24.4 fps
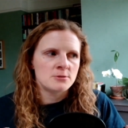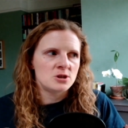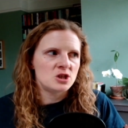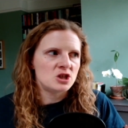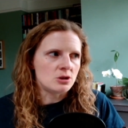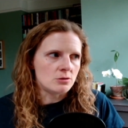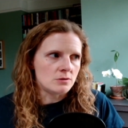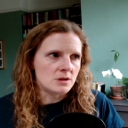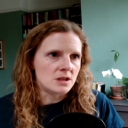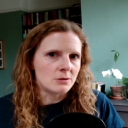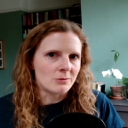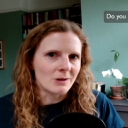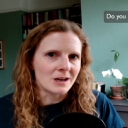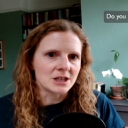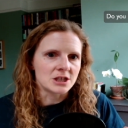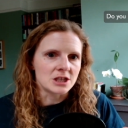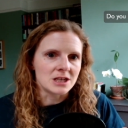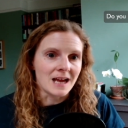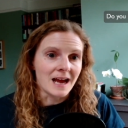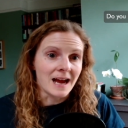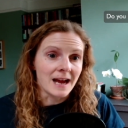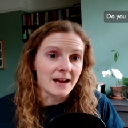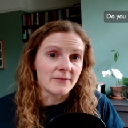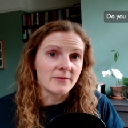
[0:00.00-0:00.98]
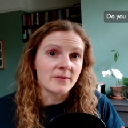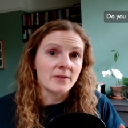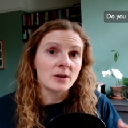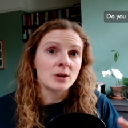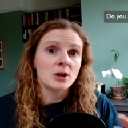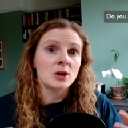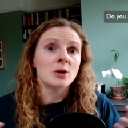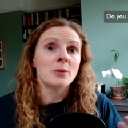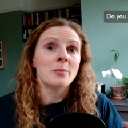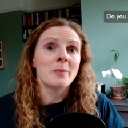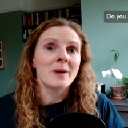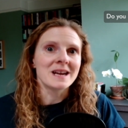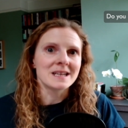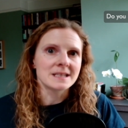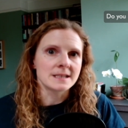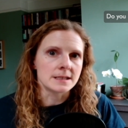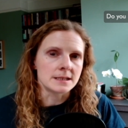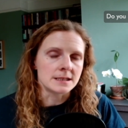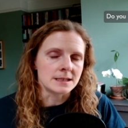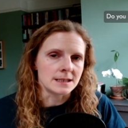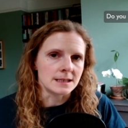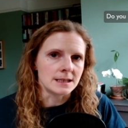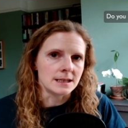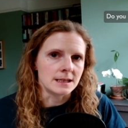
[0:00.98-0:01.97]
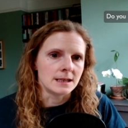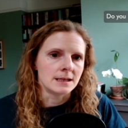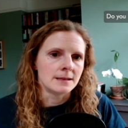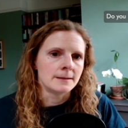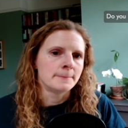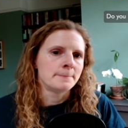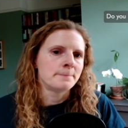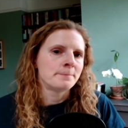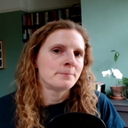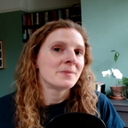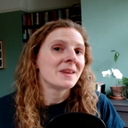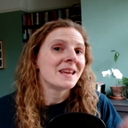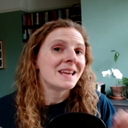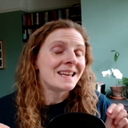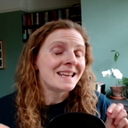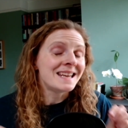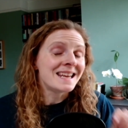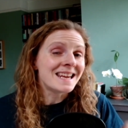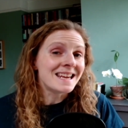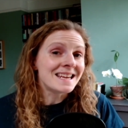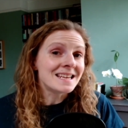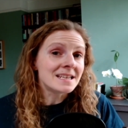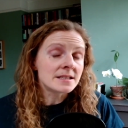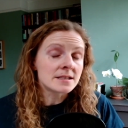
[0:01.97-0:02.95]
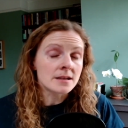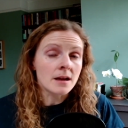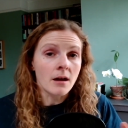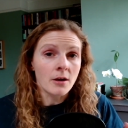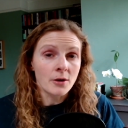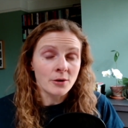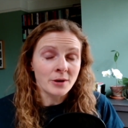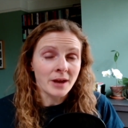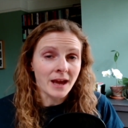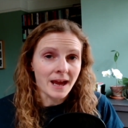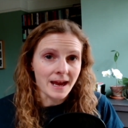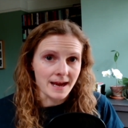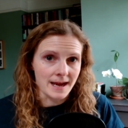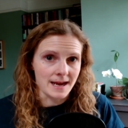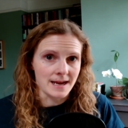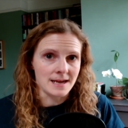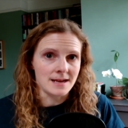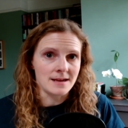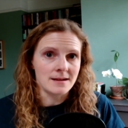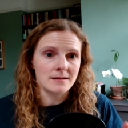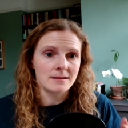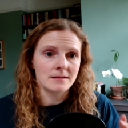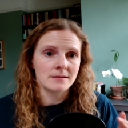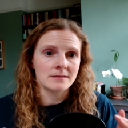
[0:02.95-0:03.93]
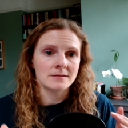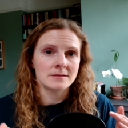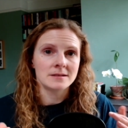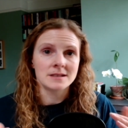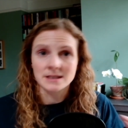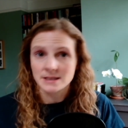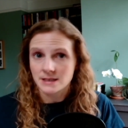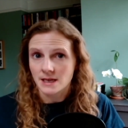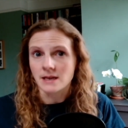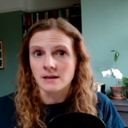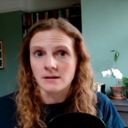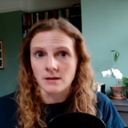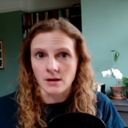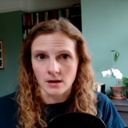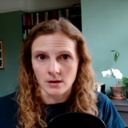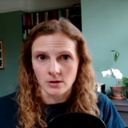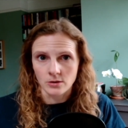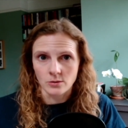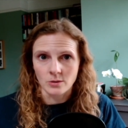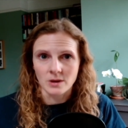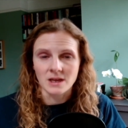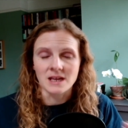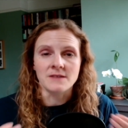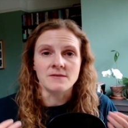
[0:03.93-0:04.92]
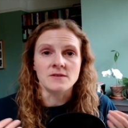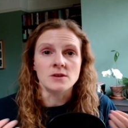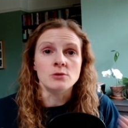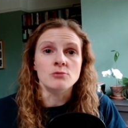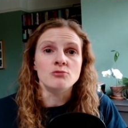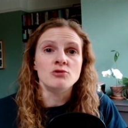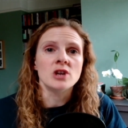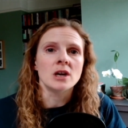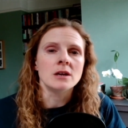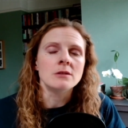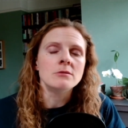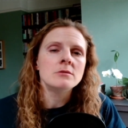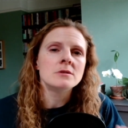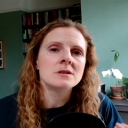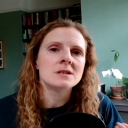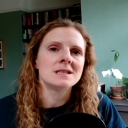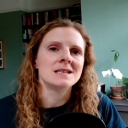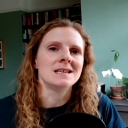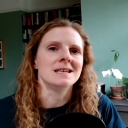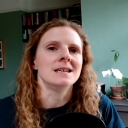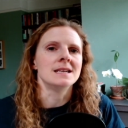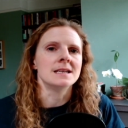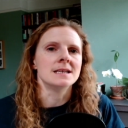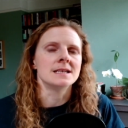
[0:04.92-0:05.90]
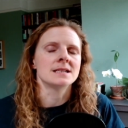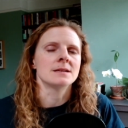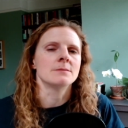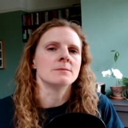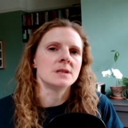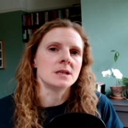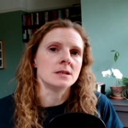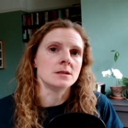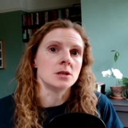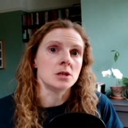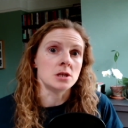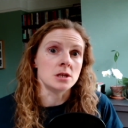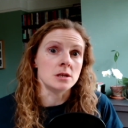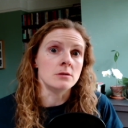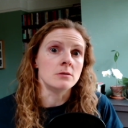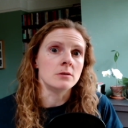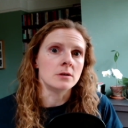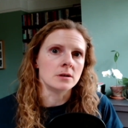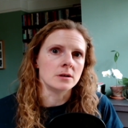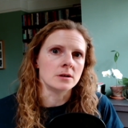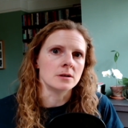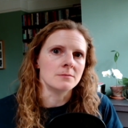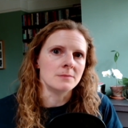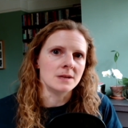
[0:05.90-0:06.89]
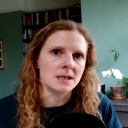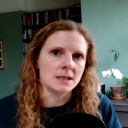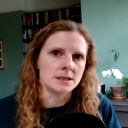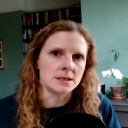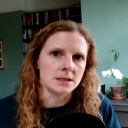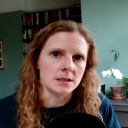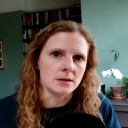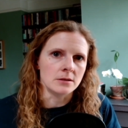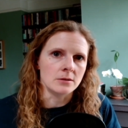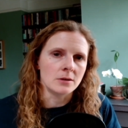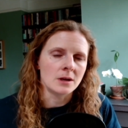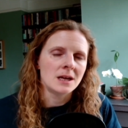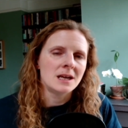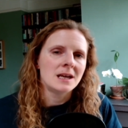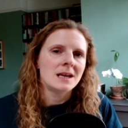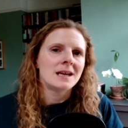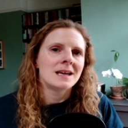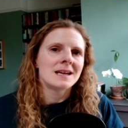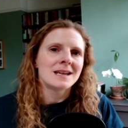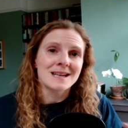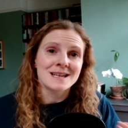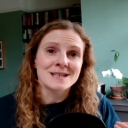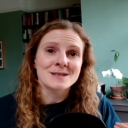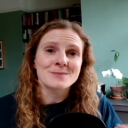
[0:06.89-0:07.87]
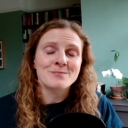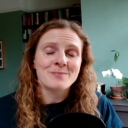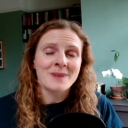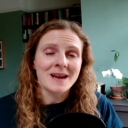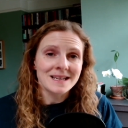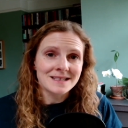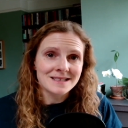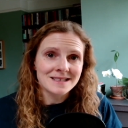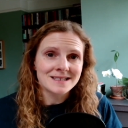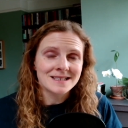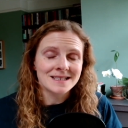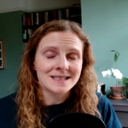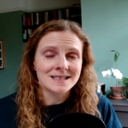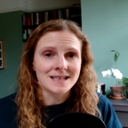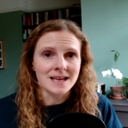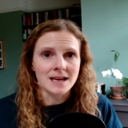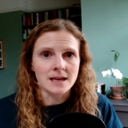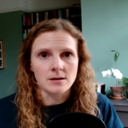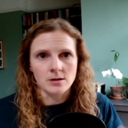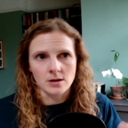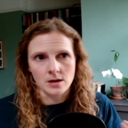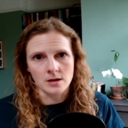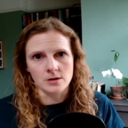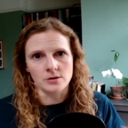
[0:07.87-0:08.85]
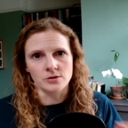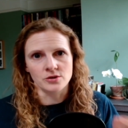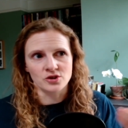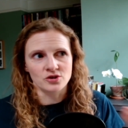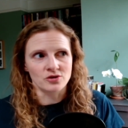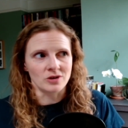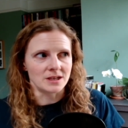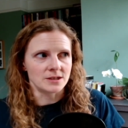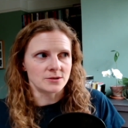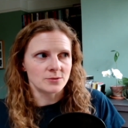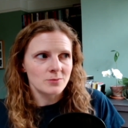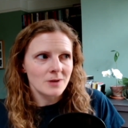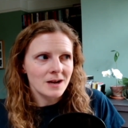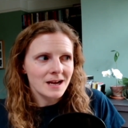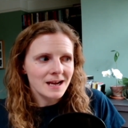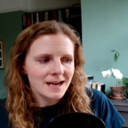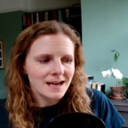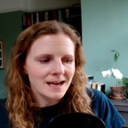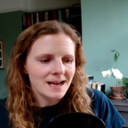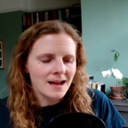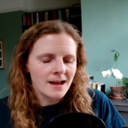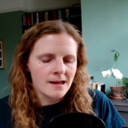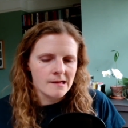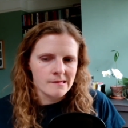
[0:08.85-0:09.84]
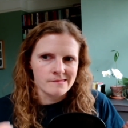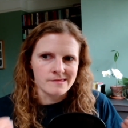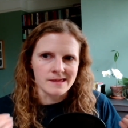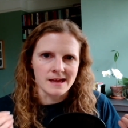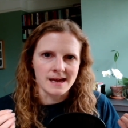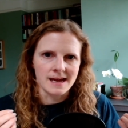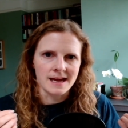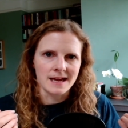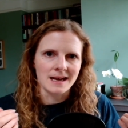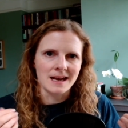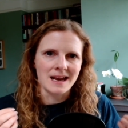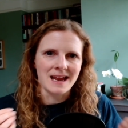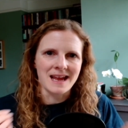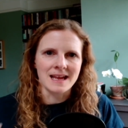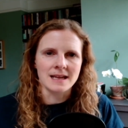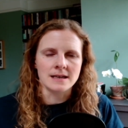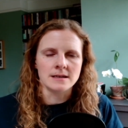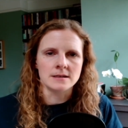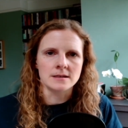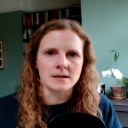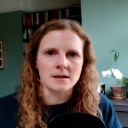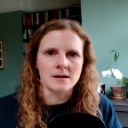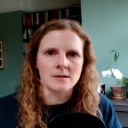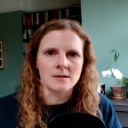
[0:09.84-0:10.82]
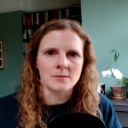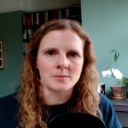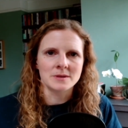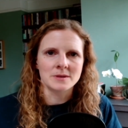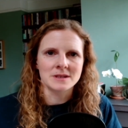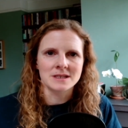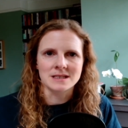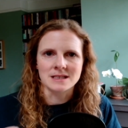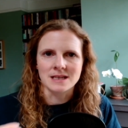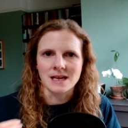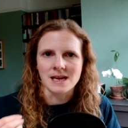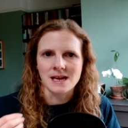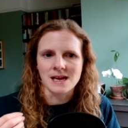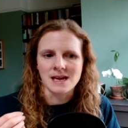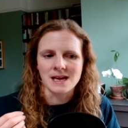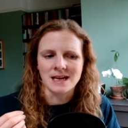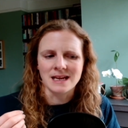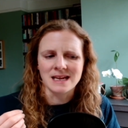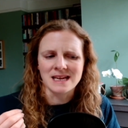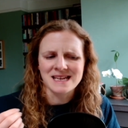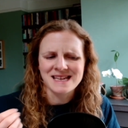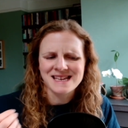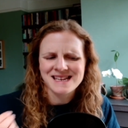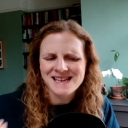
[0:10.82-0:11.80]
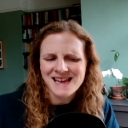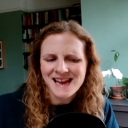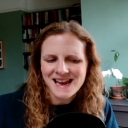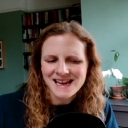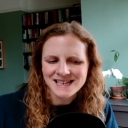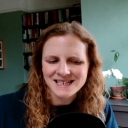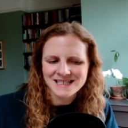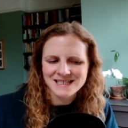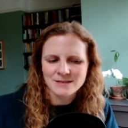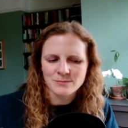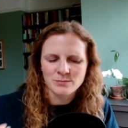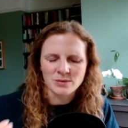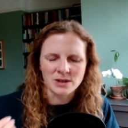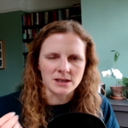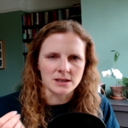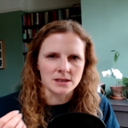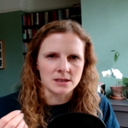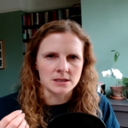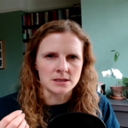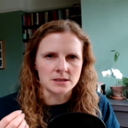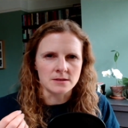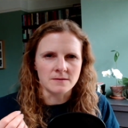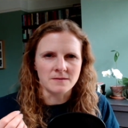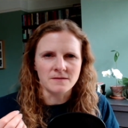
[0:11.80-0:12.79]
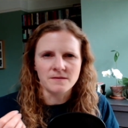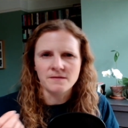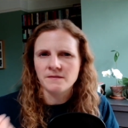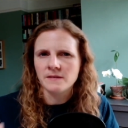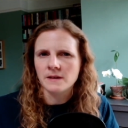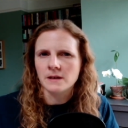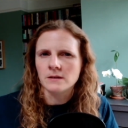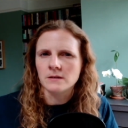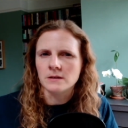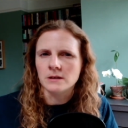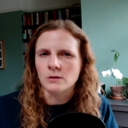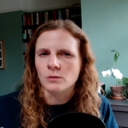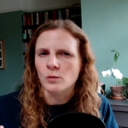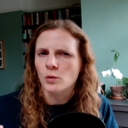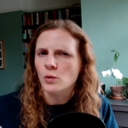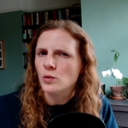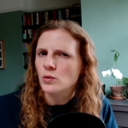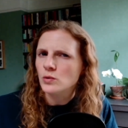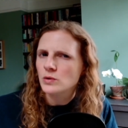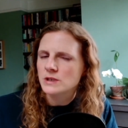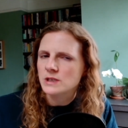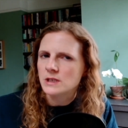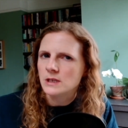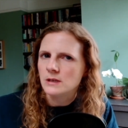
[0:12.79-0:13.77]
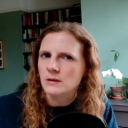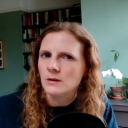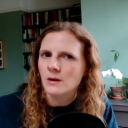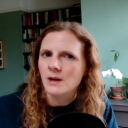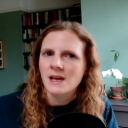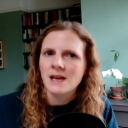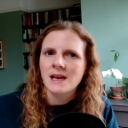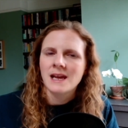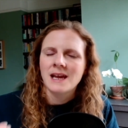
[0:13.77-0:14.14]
Do you actually have capacity? It is okay to say no if you don't think it's something that you can commit to. It's better to say no straight away than end up saying yes because you feel you ought to